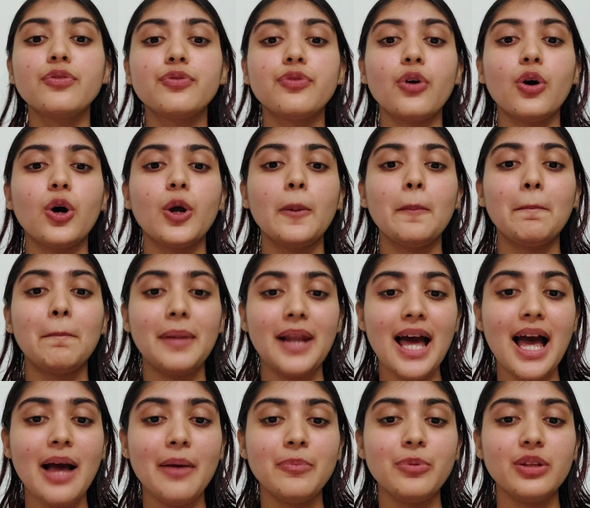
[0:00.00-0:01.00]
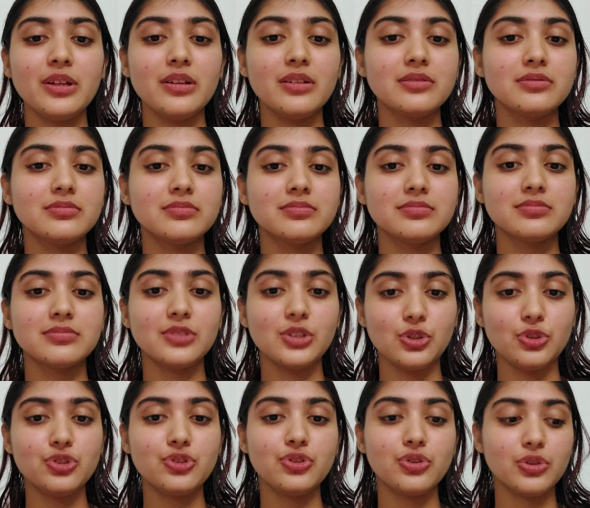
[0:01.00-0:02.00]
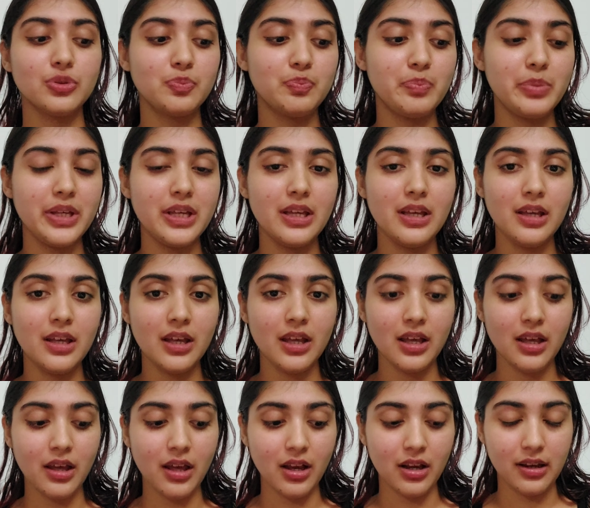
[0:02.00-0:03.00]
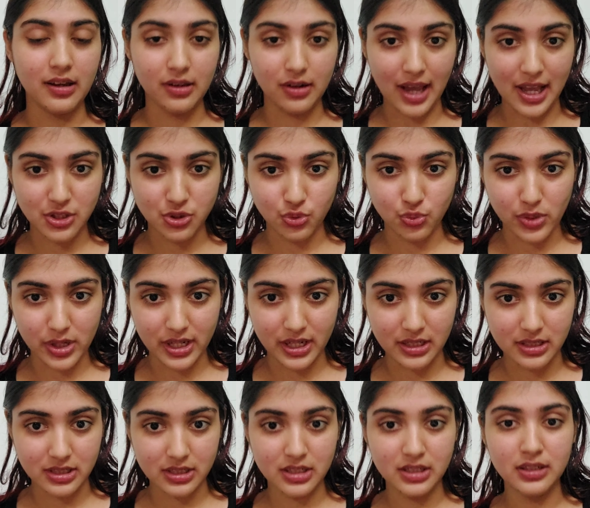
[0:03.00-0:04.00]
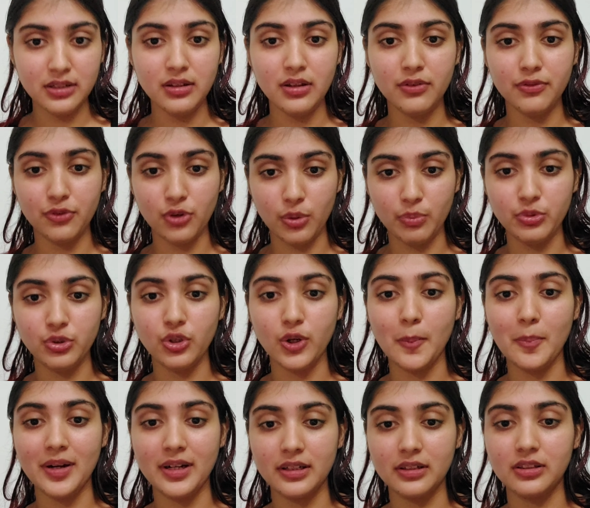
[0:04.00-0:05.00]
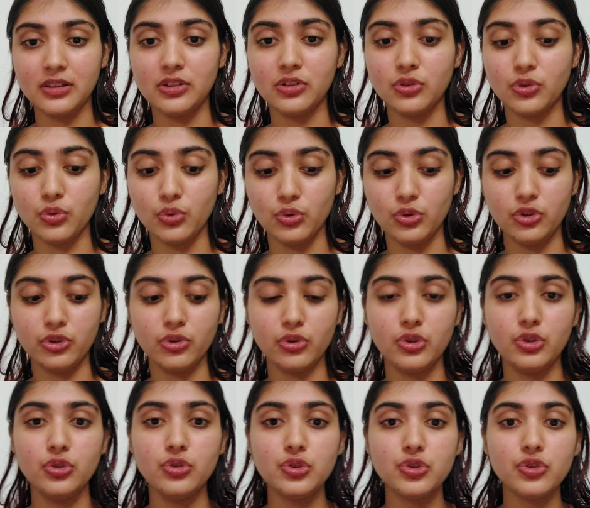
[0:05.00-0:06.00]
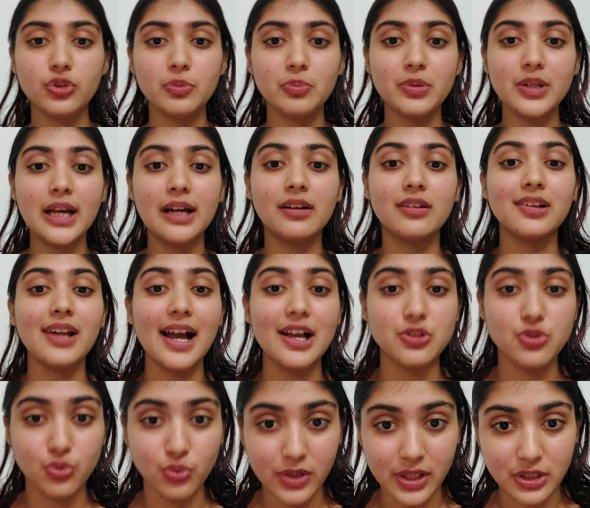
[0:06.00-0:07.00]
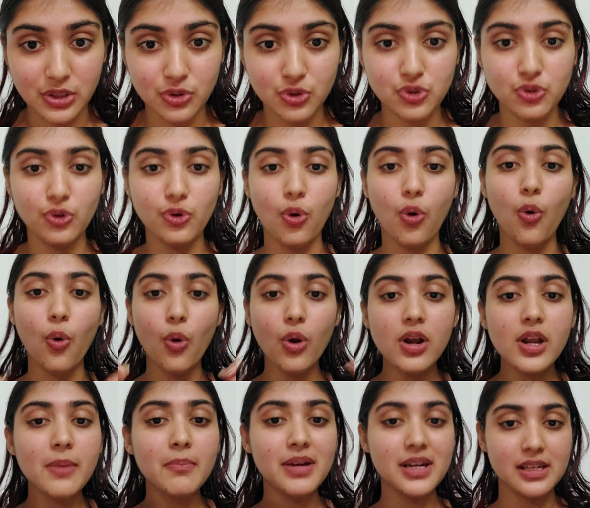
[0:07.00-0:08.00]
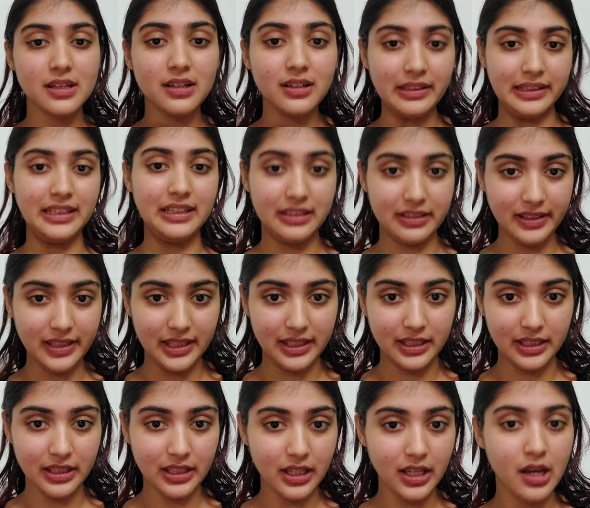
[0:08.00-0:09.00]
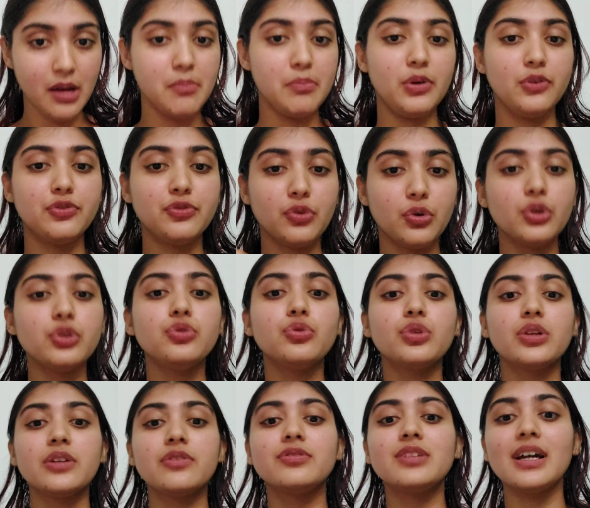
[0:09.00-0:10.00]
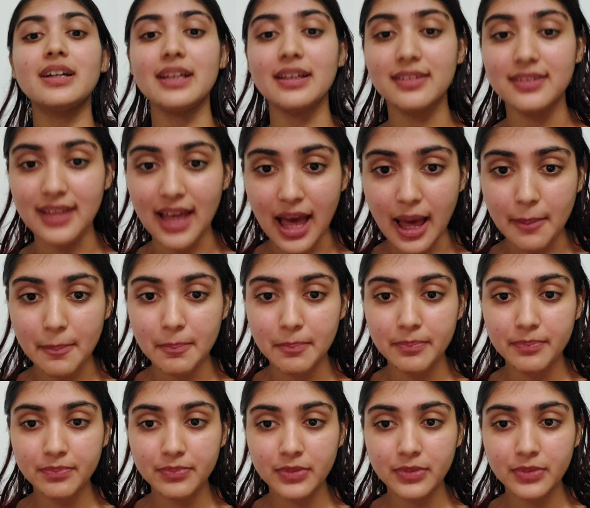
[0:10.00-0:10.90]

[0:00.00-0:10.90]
For PLAB, you should be graduated from your medical school. So you should be a graduate. You should hold a medical degree before you give that exam.